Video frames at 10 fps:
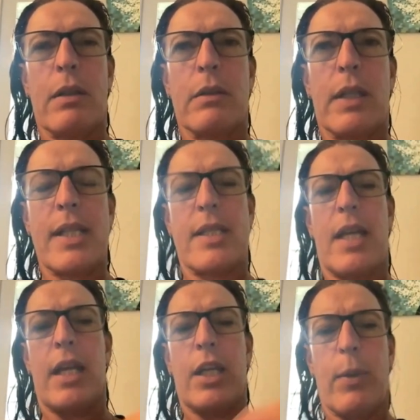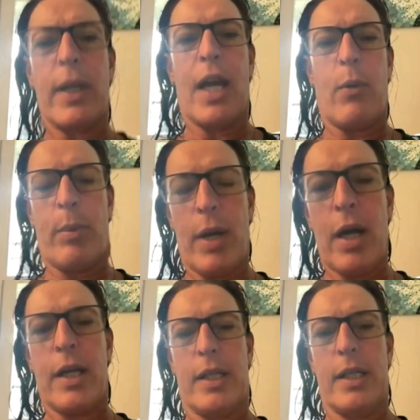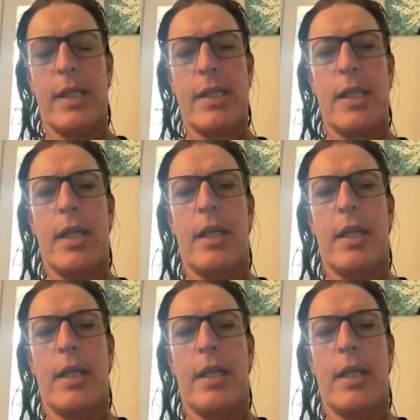Let's say you and I were partners.